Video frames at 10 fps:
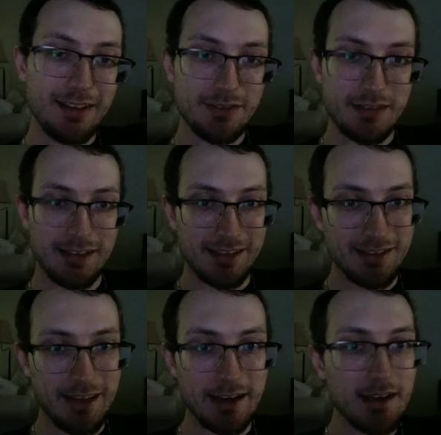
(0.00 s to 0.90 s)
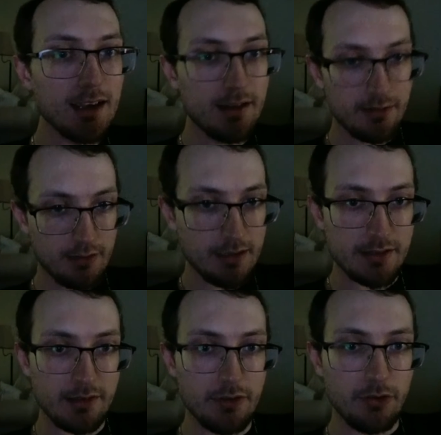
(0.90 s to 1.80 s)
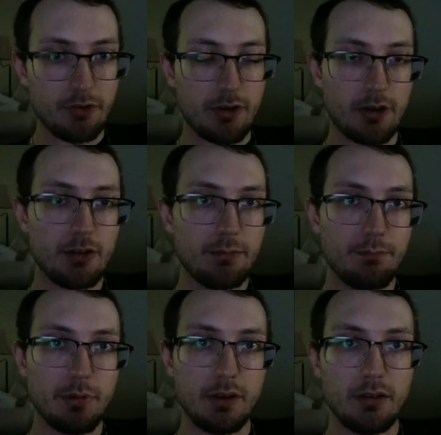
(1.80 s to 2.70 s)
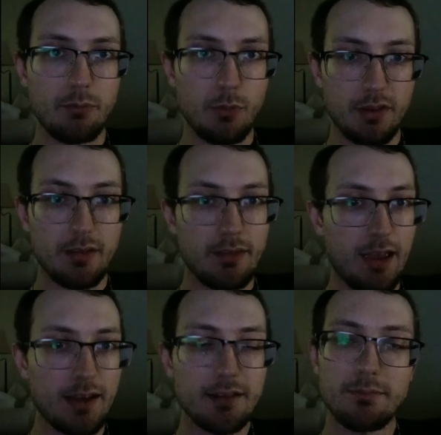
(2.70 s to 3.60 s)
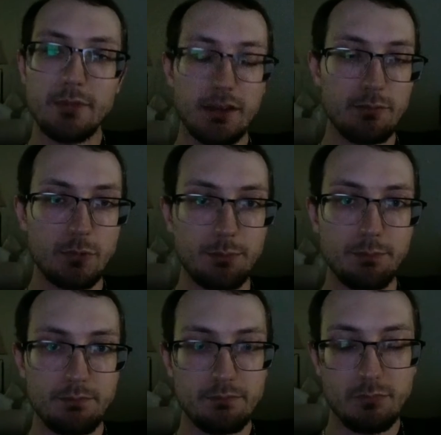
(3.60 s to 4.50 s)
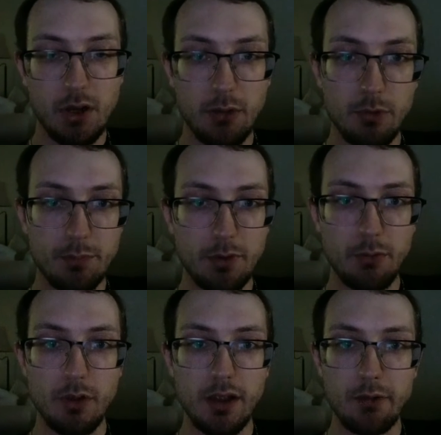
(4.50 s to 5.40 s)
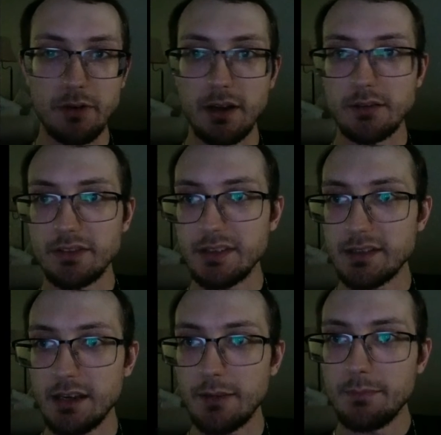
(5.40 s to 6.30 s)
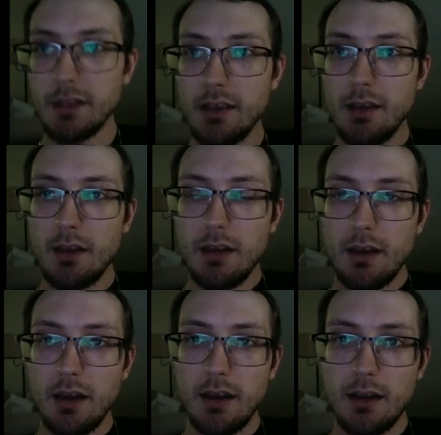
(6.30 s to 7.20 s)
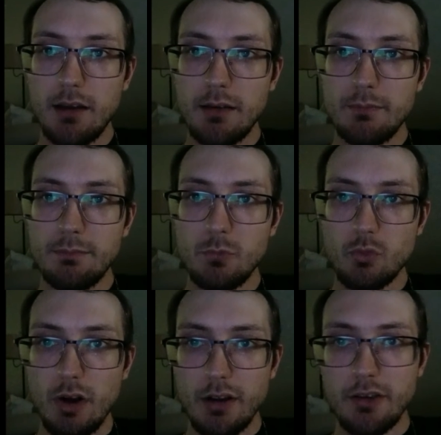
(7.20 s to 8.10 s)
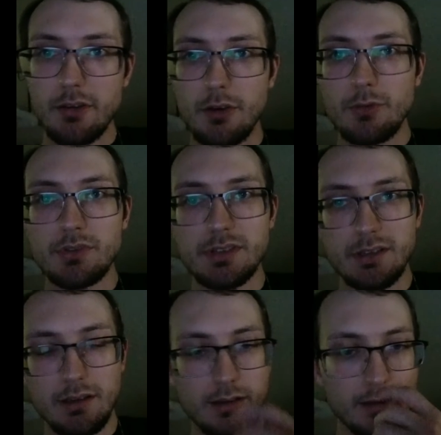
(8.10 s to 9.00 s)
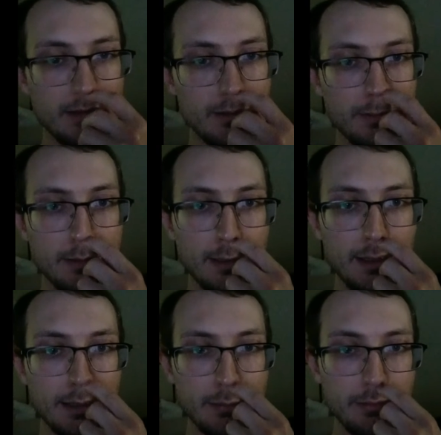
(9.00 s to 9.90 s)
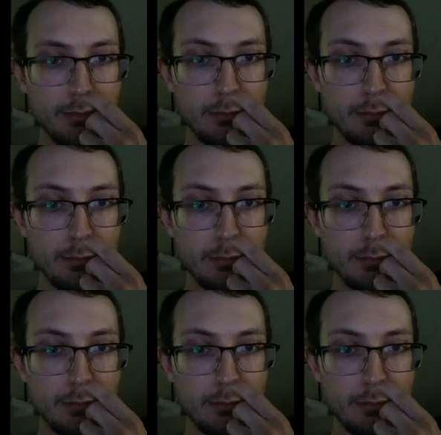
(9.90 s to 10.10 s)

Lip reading: else akin to that. You could easily do your dark bug with that. It would probably work pretty well, I would honestly say. Rock Ghost. Oh god,